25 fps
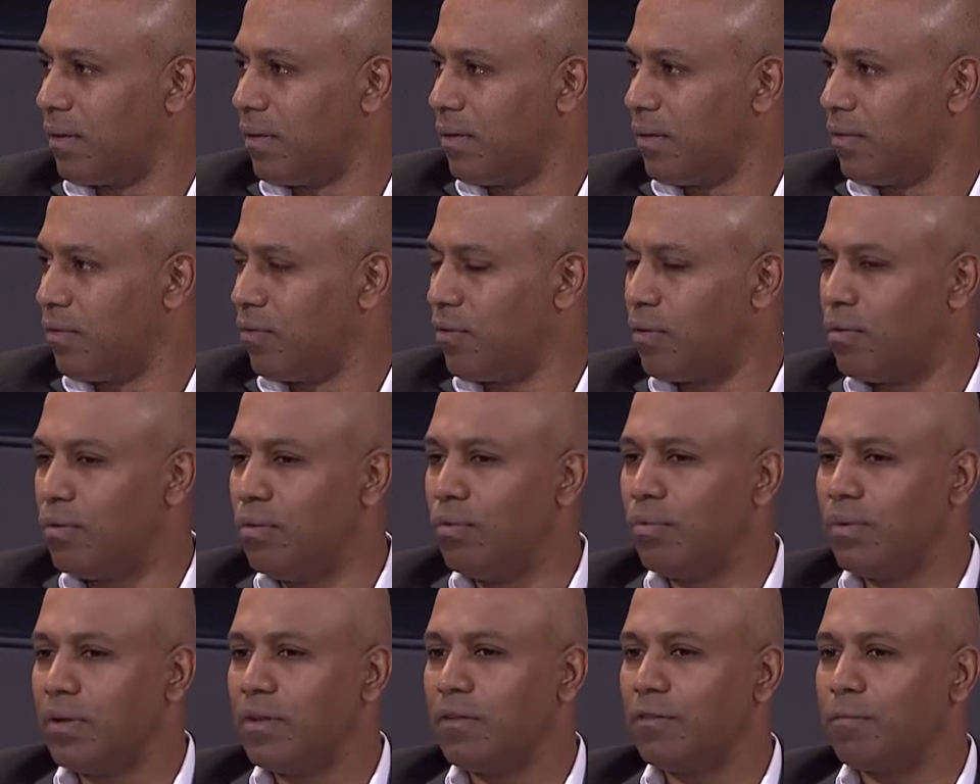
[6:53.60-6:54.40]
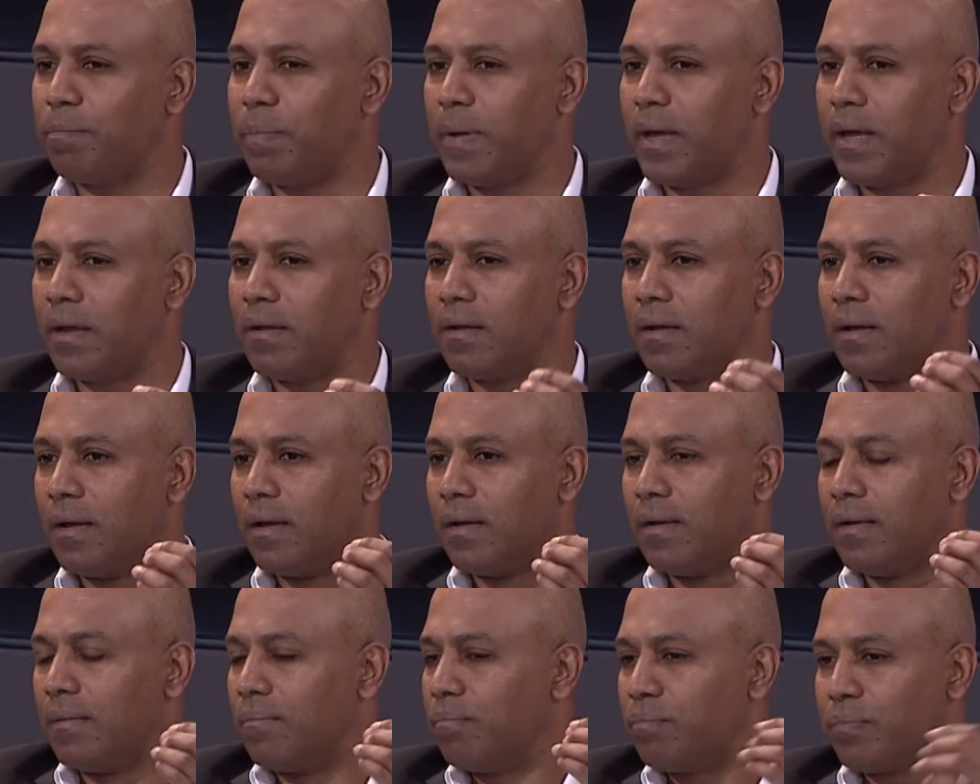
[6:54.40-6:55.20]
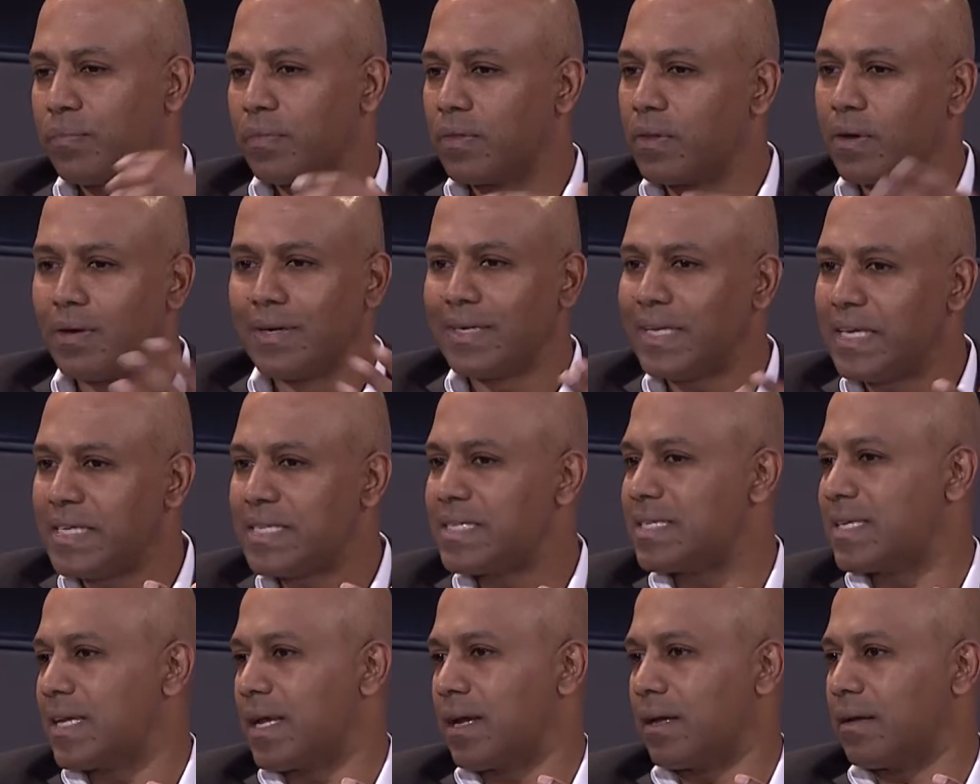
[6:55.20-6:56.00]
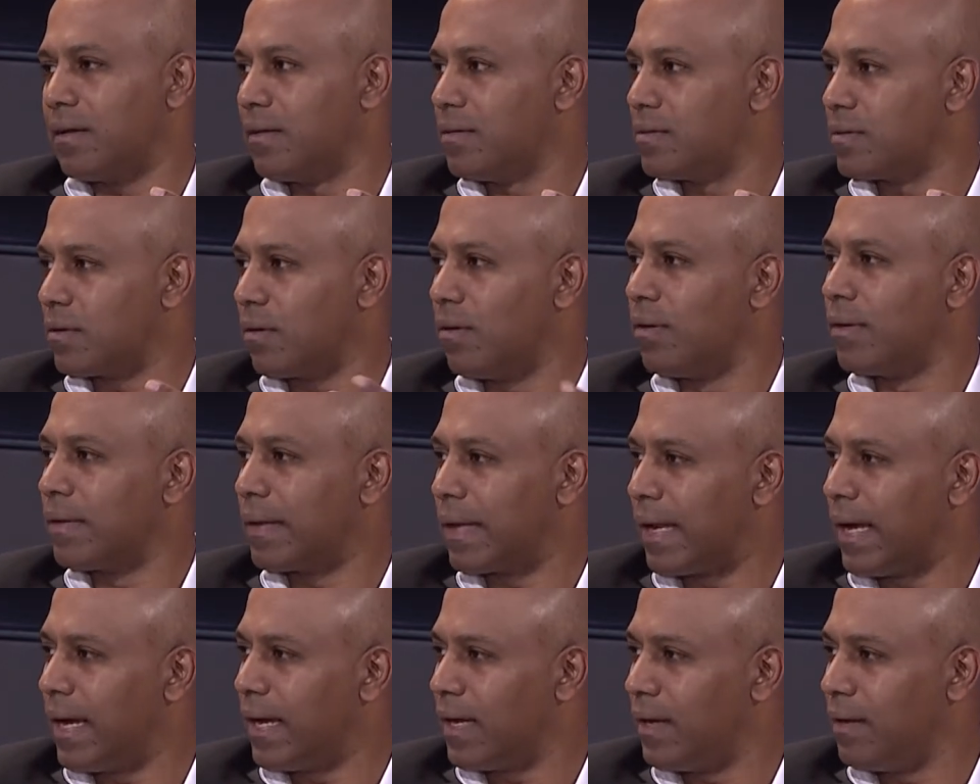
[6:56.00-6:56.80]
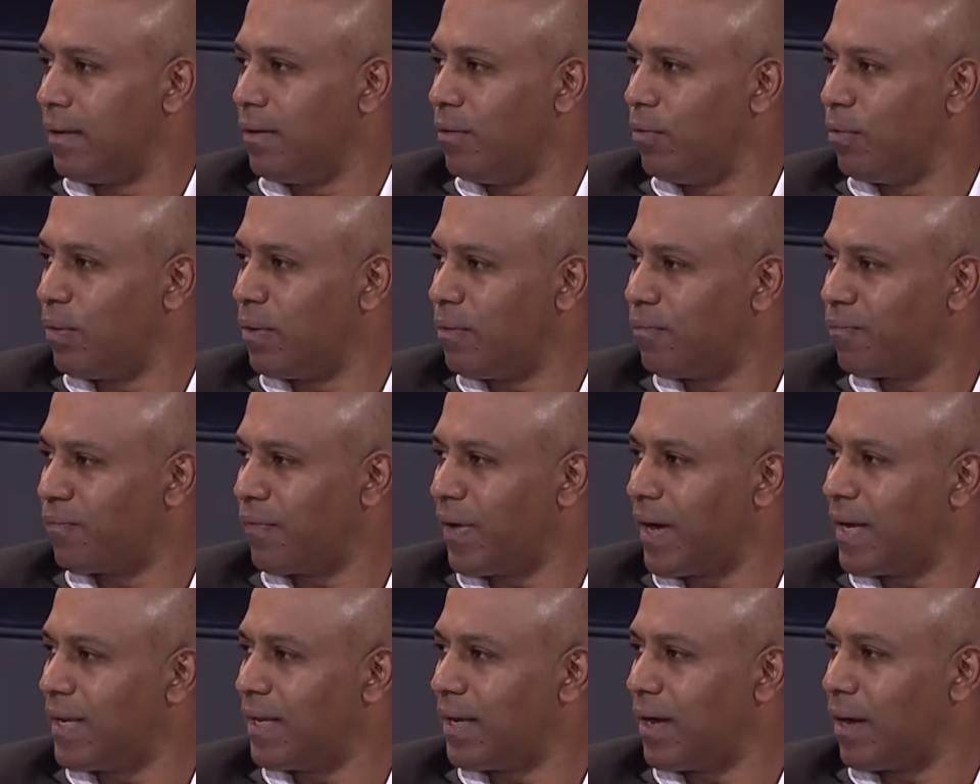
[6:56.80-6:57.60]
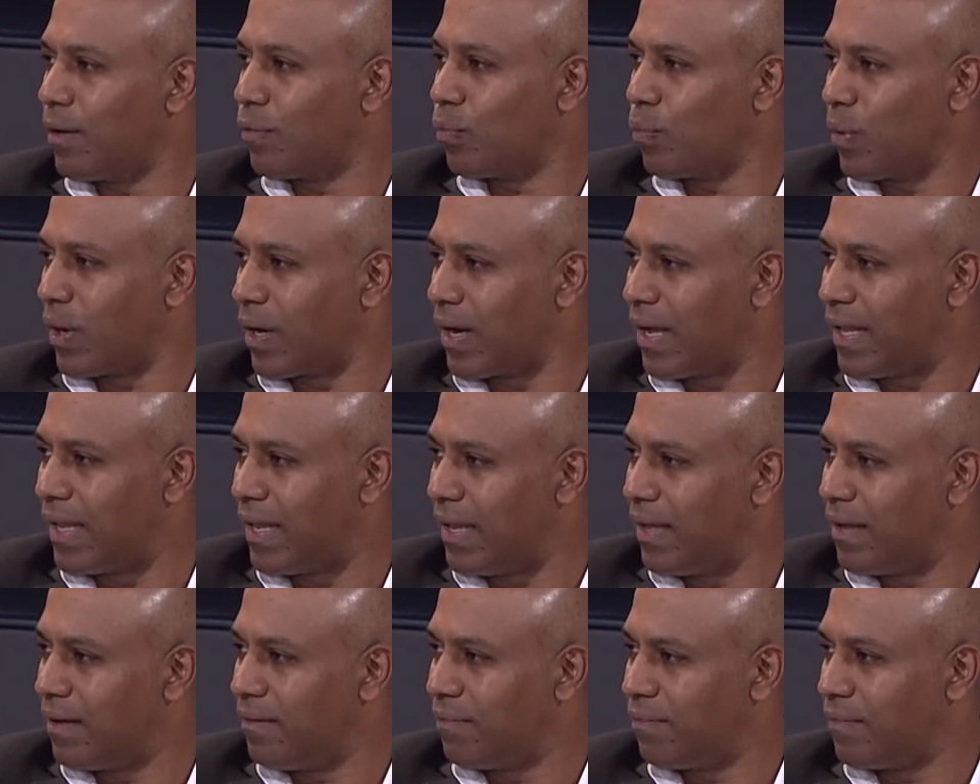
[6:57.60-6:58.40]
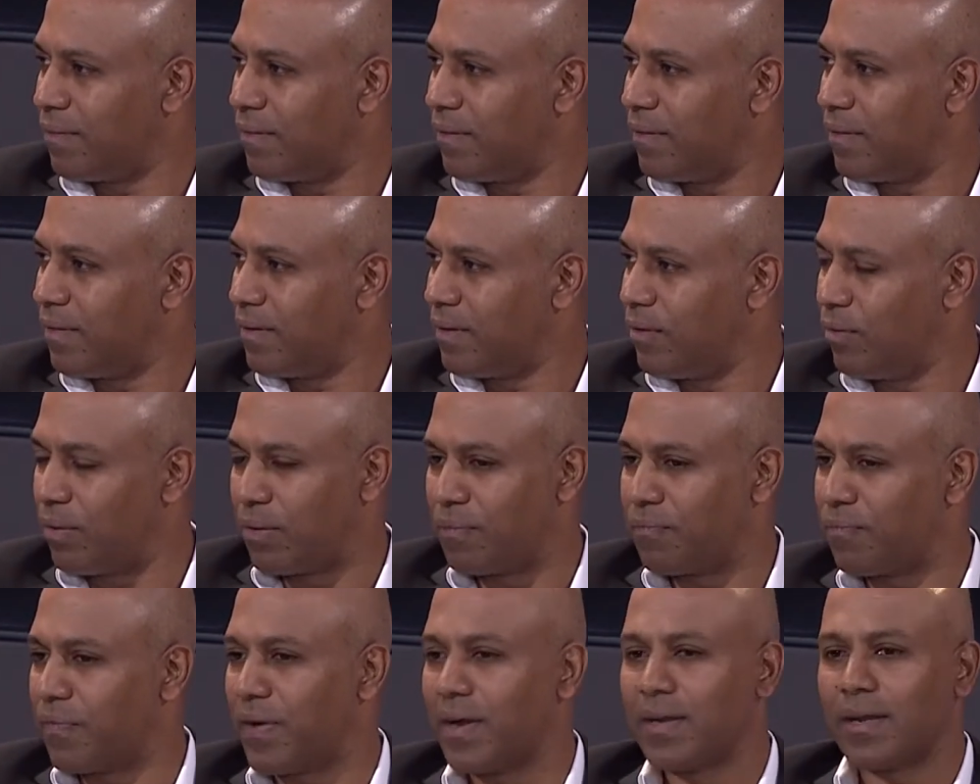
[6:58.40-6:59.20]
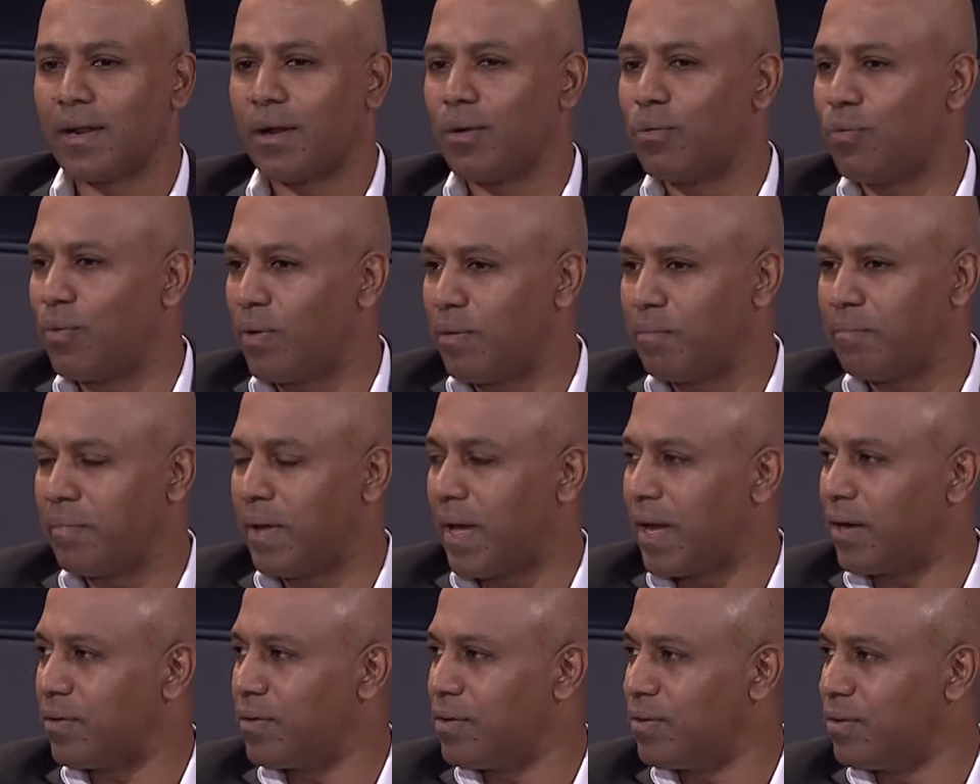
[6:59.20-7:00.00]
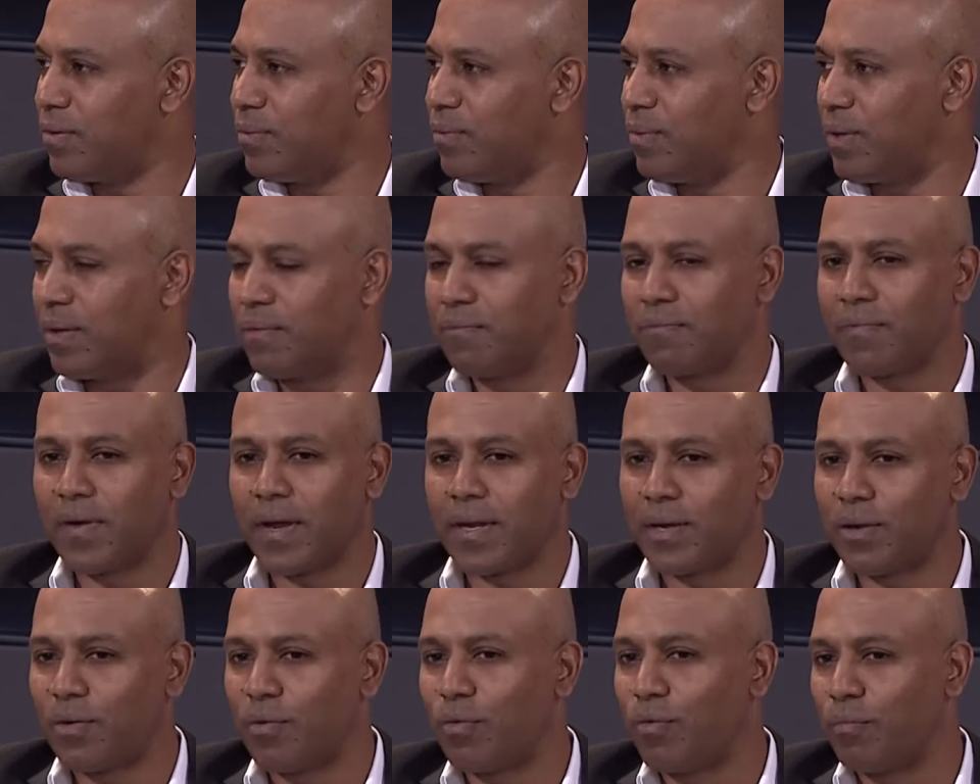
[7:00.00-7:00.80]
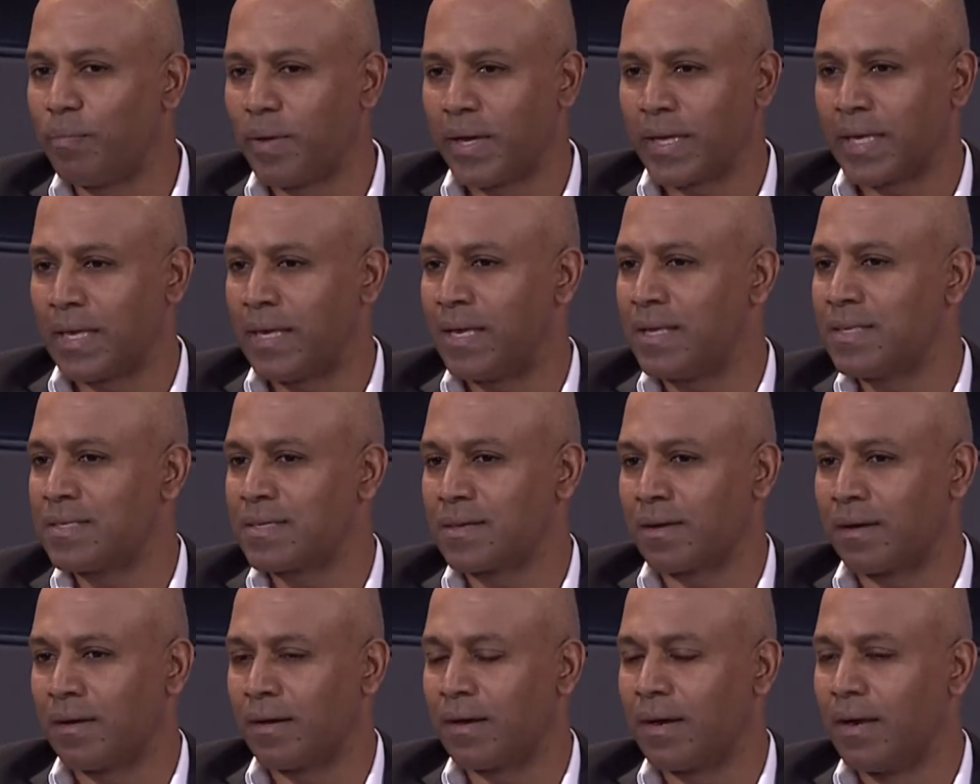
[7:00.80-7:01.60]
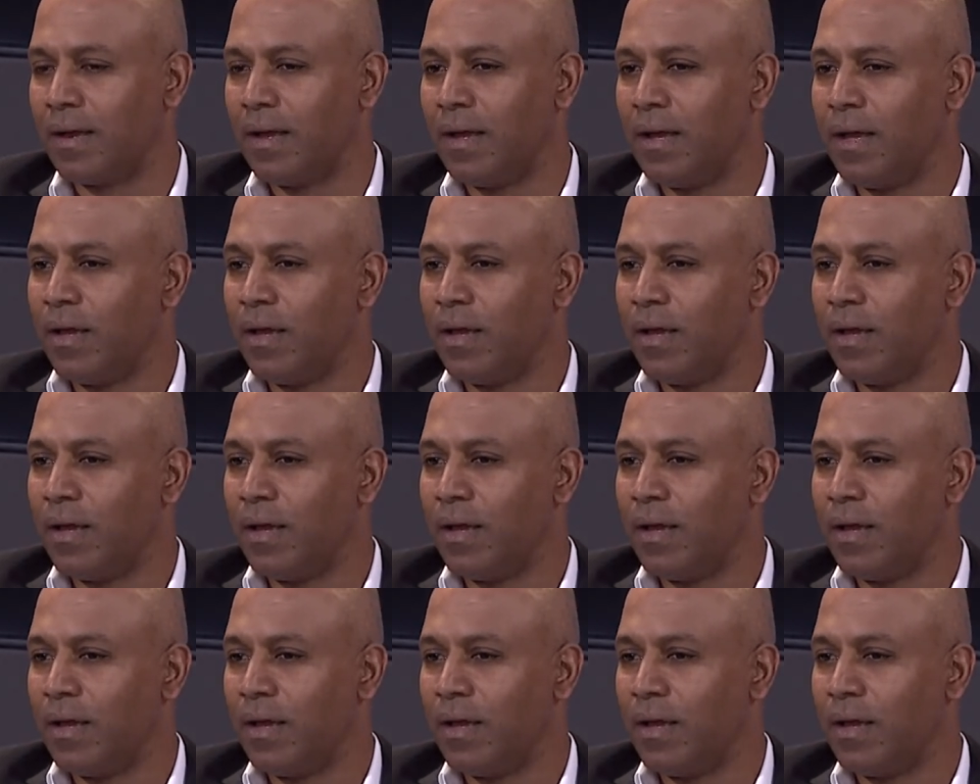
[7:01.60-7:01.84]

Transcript: So you can spend 30 seconds online, you can find out where I live, you can find out who I'm married to, you can find out who my kids are,